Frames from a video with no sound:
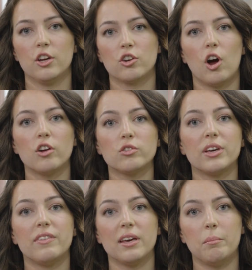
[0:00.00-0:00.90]
you're also
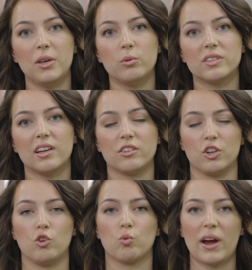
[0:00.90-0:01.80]
giving immune cells a
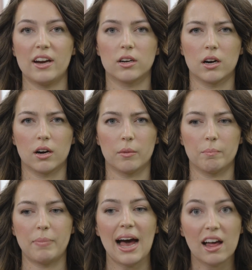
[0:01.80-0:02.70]
greater
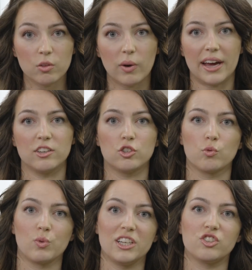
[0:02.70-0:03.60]
pathway to
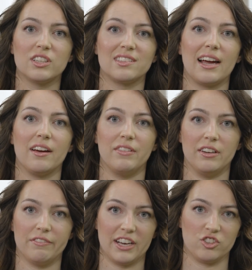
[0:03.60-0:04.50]
reach the site of an
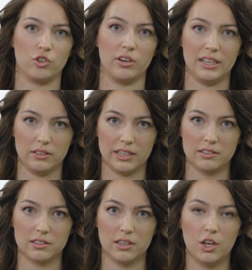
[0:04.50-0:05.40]
infection or an illness.